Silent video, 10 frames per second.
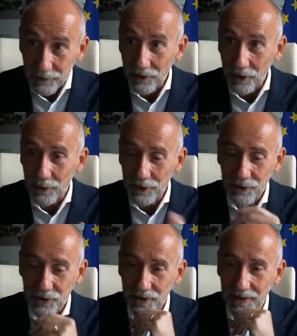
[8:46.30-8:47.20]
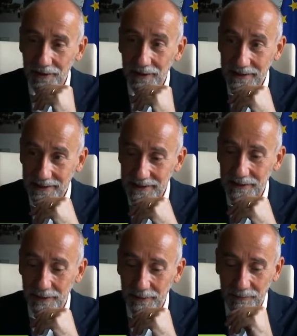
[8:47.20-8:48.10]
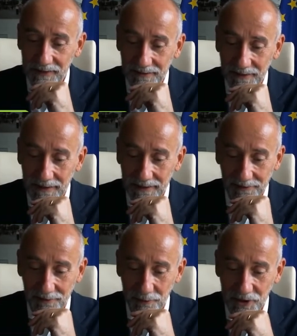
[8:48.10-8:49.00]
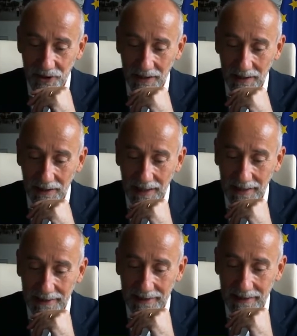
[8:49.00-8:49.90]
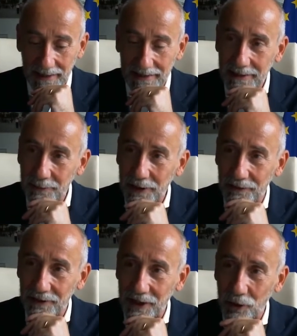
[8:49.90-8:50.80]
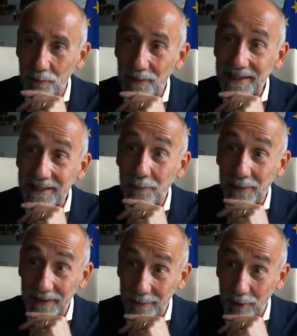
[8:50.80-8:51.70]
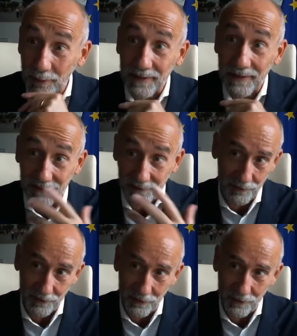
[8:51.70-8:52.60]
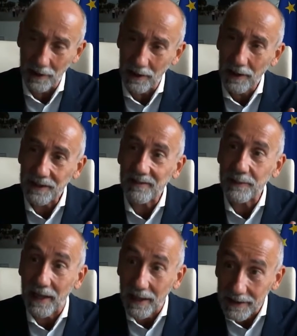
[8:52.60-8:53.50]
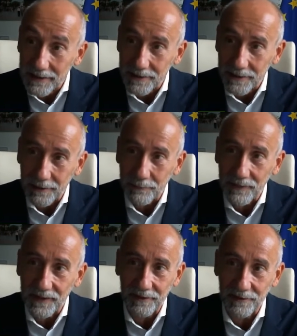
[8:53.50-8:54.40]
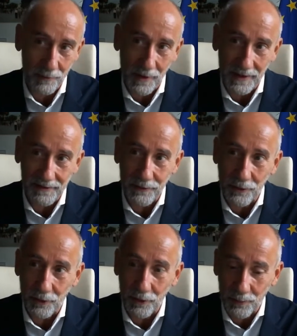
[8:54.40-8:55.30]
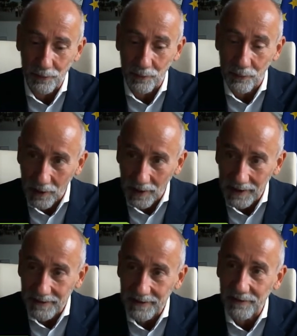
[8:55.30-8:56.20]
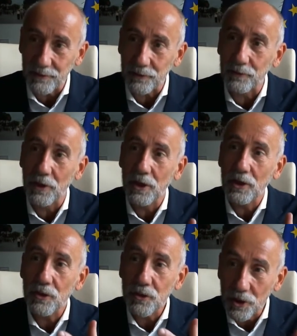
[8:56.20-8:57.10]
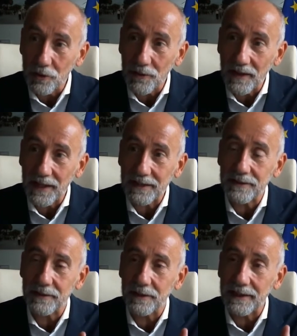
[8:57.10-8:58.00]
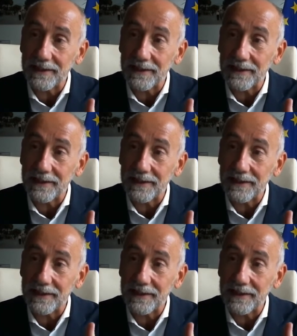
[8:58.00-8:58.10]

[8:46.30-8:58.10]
Thank you very much. Indeed, these are lessons which are highly, highly relevant. I hope many will pick them up. And that's also what is behind this Horizon Europe prize. It's to show that